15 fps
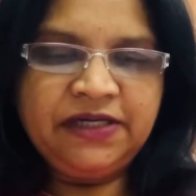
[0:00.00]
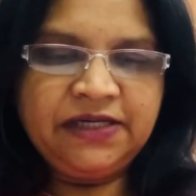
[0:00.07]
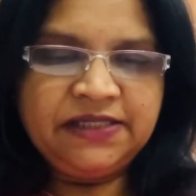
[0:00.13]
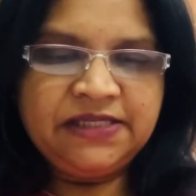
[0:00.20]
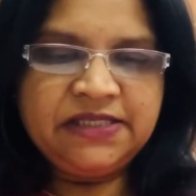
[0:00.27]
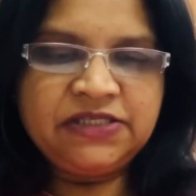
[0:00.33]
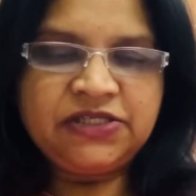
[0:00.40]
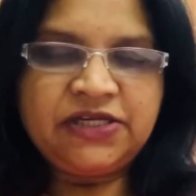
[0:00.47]

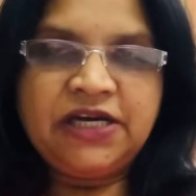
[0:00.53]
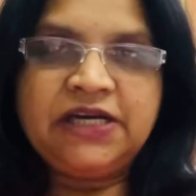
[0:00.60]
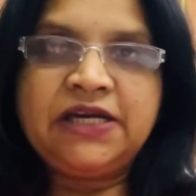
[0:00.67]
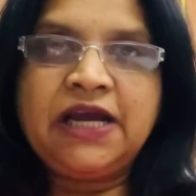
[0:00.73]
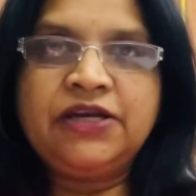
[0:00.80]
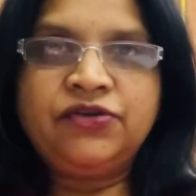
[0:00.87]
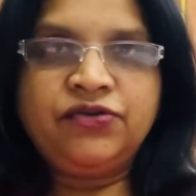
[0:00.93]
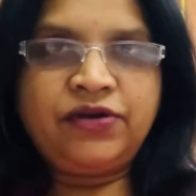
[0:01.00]
disease state
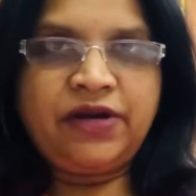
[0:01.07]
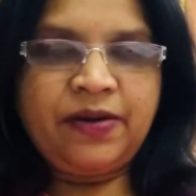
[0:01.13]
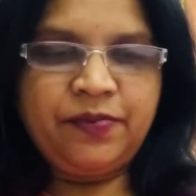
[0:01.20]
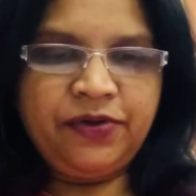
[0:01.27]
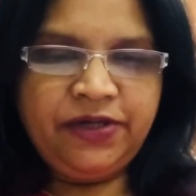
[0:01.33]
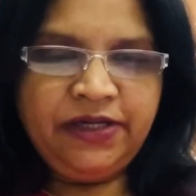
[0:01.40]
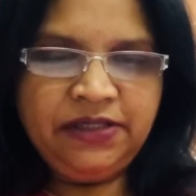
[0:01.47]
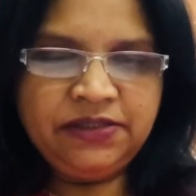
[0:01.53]
and the
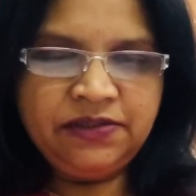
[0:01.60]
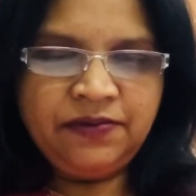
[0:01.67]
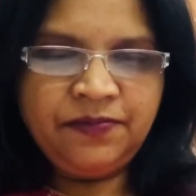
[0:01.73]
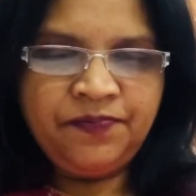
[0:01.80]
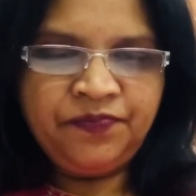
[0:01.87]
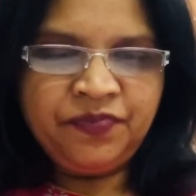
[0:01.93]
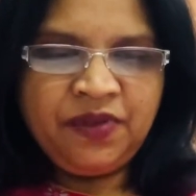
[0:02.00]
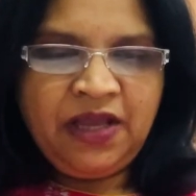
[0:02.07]
remedies,
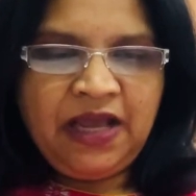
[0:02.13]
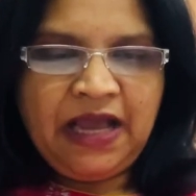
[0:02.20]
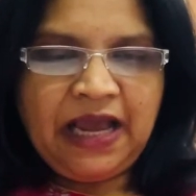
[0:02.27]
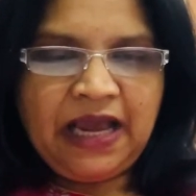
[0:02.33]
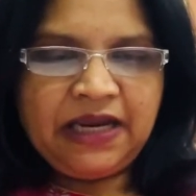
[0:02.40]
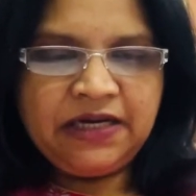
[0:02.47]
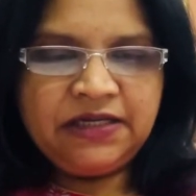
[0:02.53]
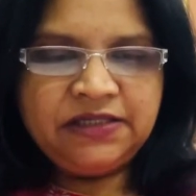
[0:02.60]

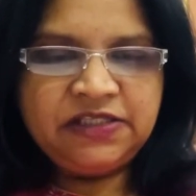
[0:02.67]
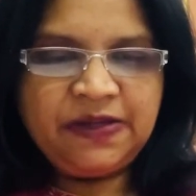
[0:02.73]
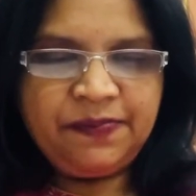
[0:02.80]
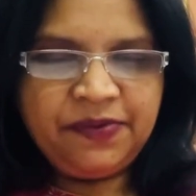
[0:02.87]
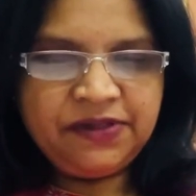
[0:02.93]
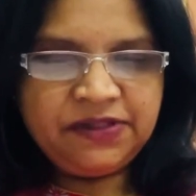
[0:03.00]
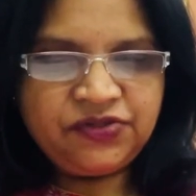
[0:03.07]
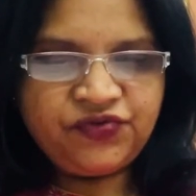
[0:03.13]
and
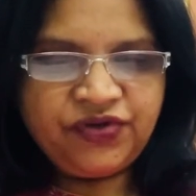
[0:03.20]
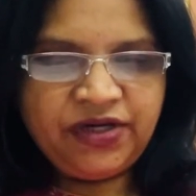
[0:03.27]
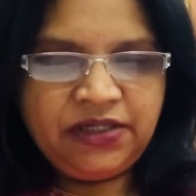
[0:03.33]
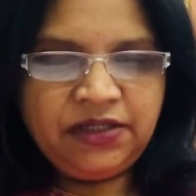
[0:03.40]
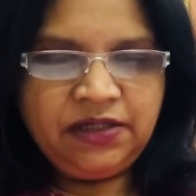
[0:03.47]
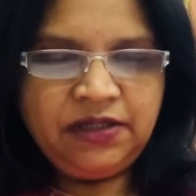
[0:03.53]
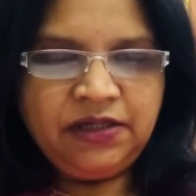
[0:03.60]
separate state,